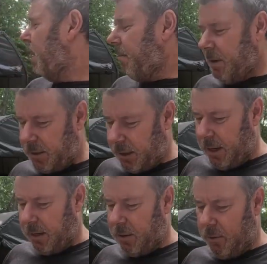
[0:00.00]
And once I
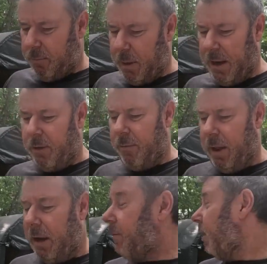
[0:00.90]
get a good bead on
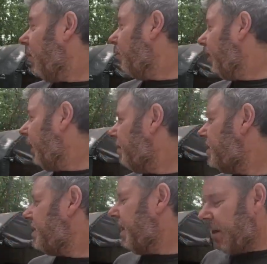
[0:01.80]
that, then I'll bring up
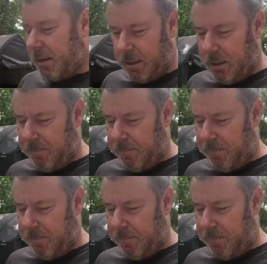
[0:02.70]
the second